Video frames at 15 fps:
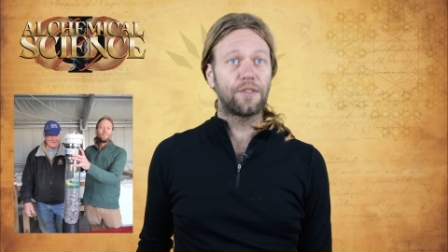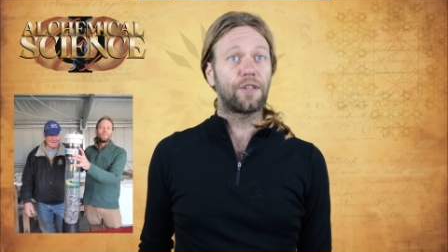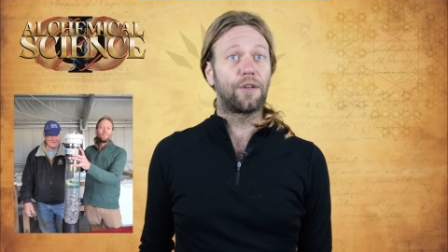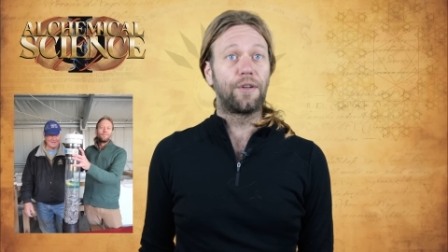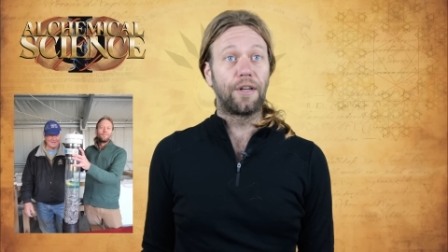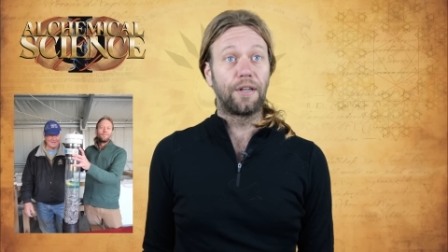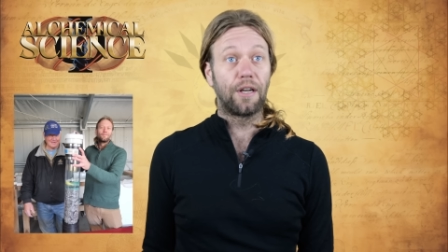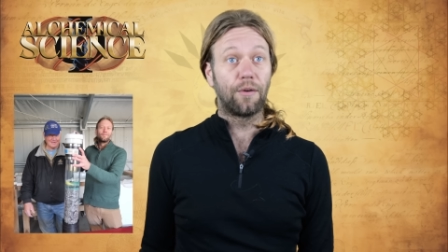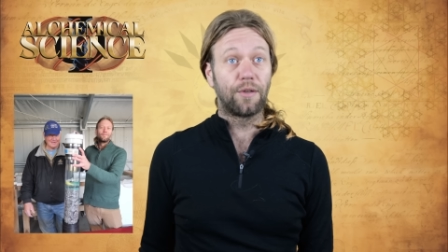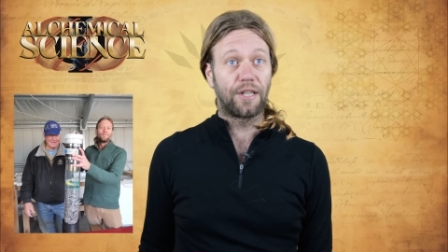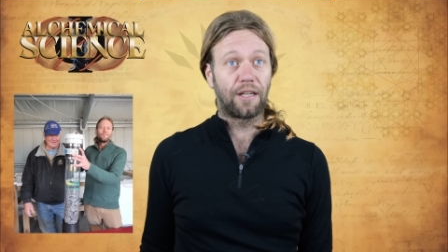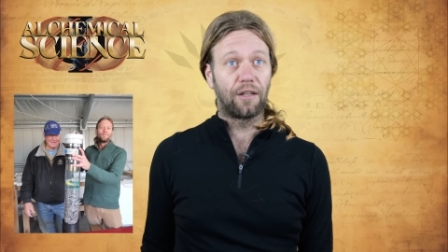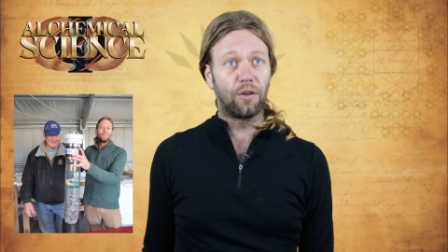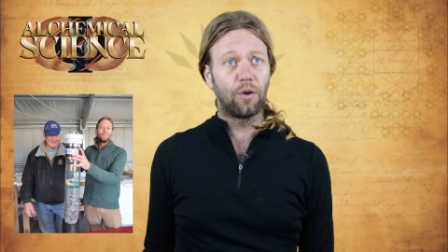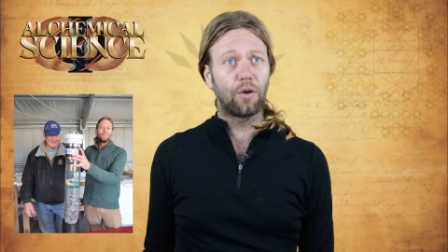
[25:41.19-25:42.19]
so you can go and
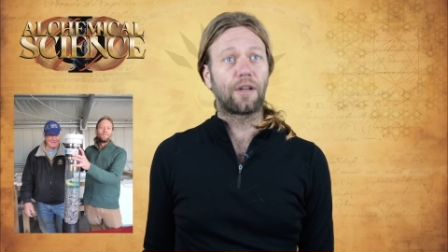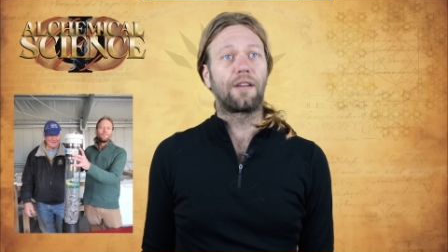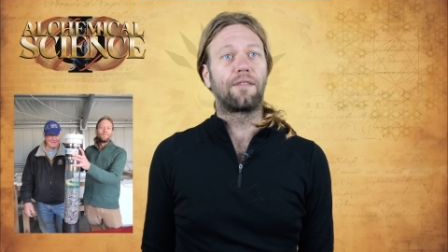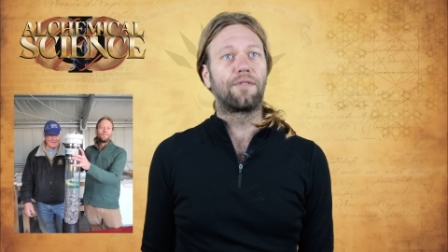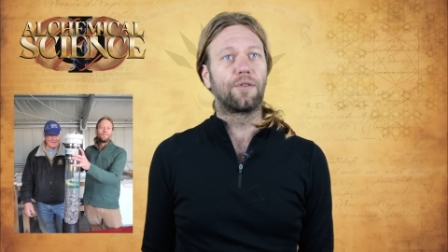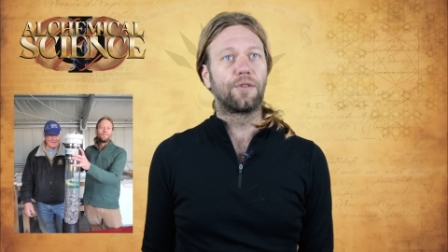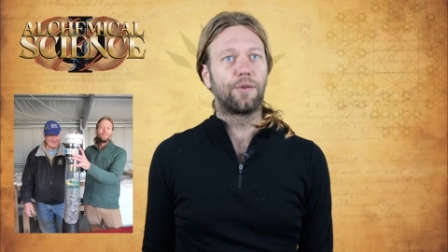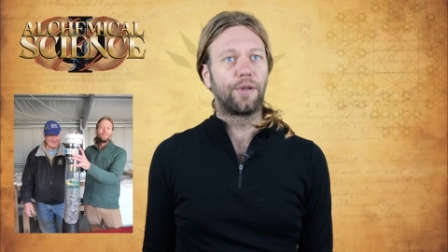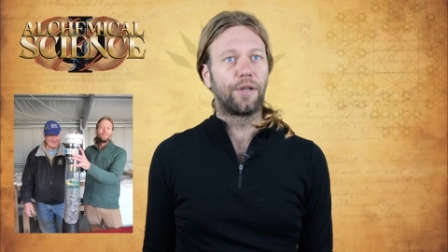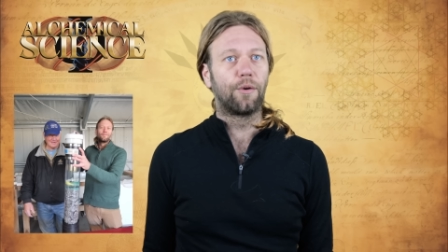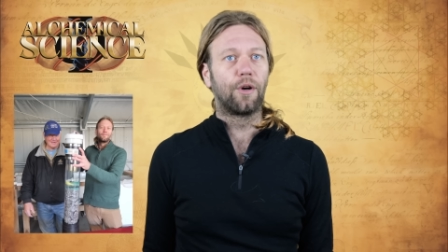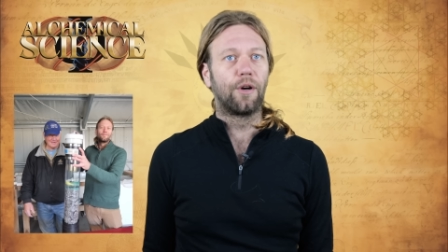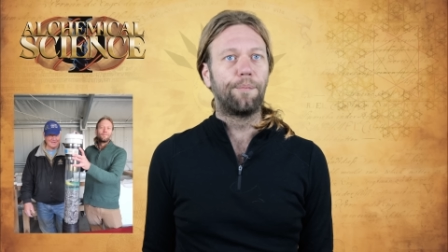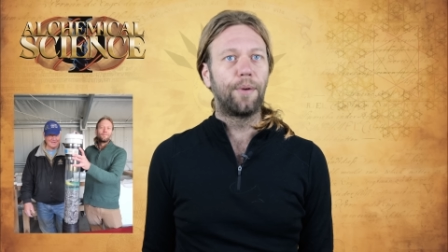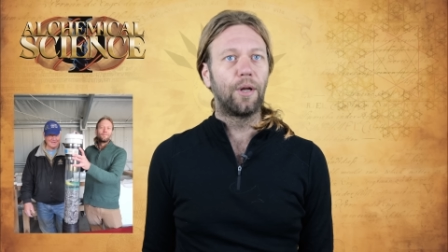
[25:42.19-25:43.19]
take a look if you're doing
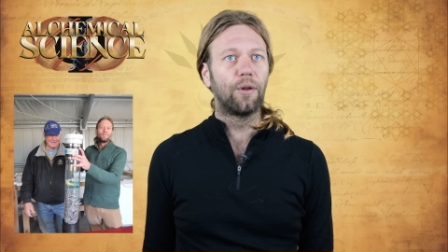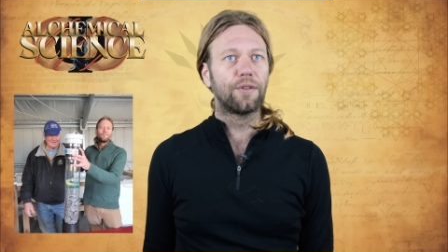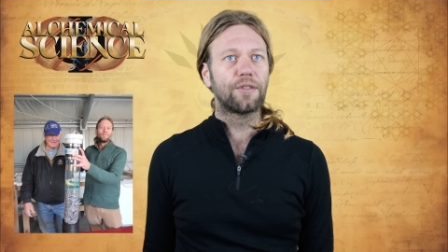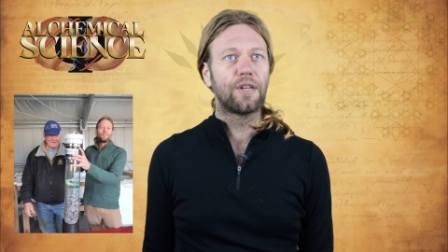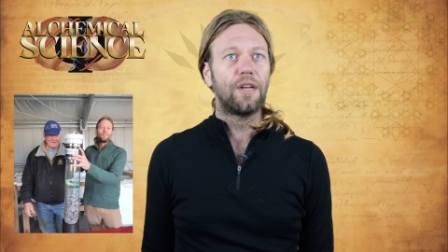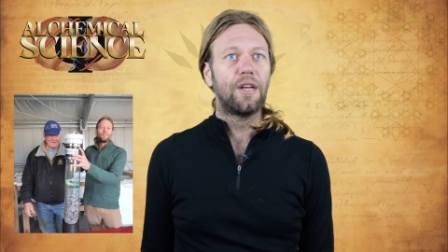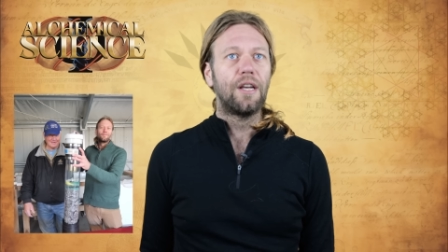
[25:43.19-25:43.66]
your own build.